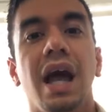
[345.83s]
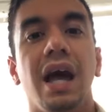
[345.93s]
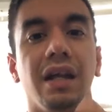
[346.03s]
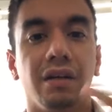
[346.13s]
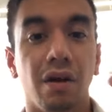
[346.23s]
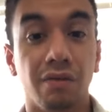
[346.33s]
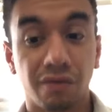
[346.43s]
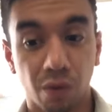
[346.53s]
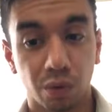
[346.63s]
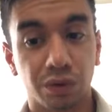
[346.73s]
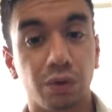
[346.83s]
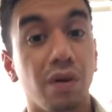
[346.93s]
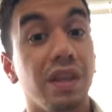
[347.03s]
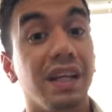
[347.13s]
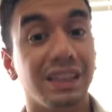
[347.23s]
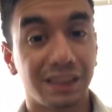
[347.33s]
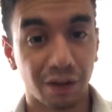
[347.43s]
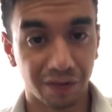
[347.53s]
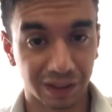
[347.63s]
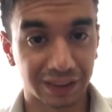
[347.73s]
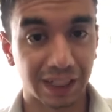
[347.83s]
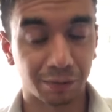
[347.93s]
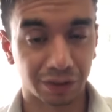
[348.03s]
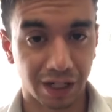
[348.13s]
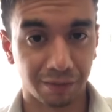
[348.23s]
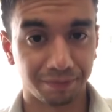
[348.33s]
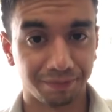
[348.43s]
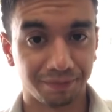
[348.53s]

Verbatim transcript: and unfolds within itself at the same time.